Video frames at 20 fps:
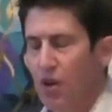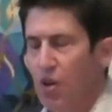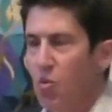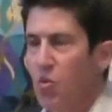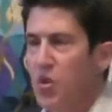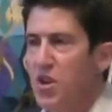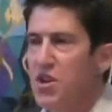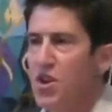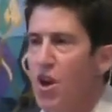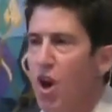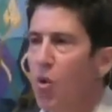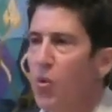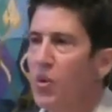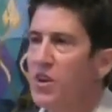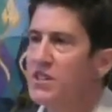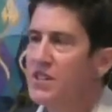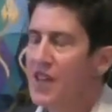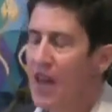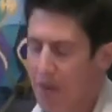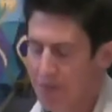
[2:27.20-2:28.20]
We know what
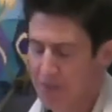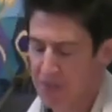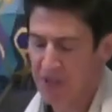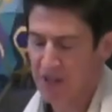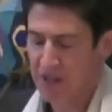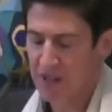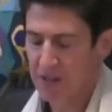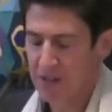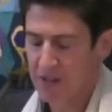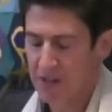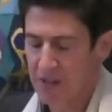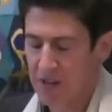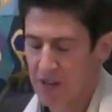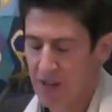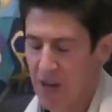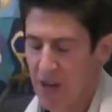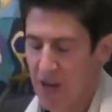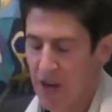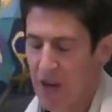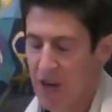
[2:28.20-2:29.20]
is happening
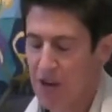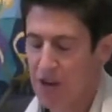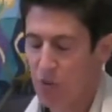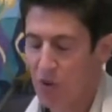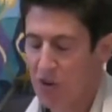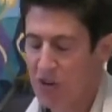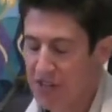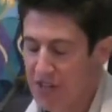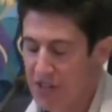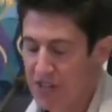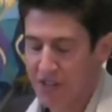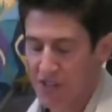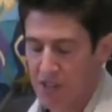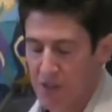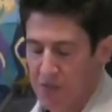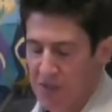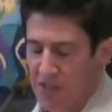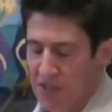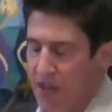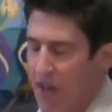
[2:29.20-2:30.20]
and what needs to
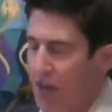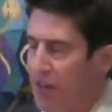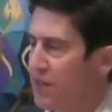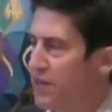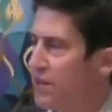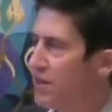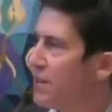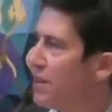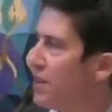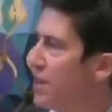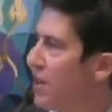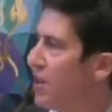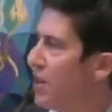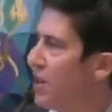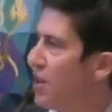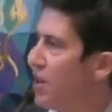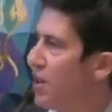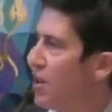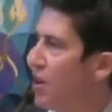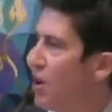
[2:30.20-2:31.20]
be done.
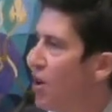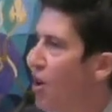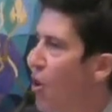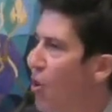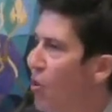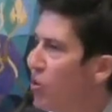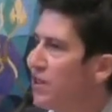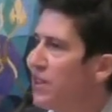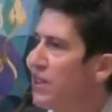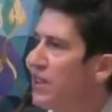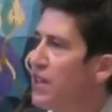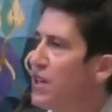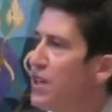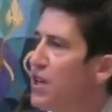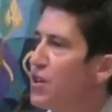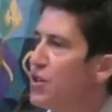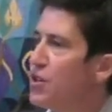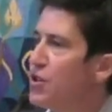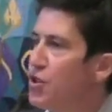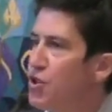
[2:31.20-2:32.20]

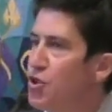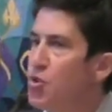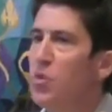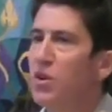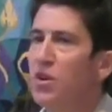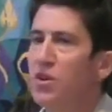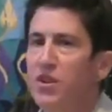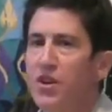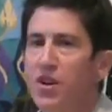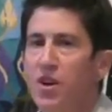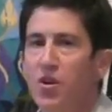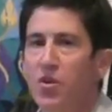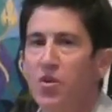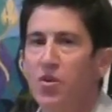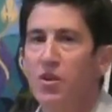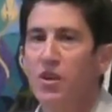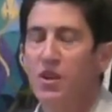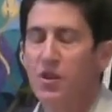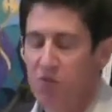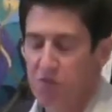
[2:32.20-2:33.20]
Only you will
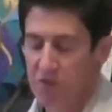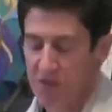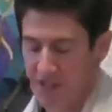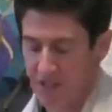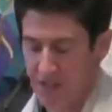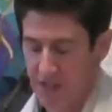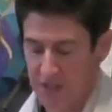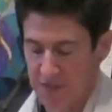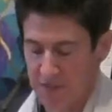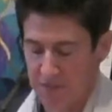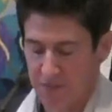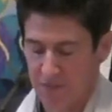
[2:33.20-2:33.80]
know if we did it.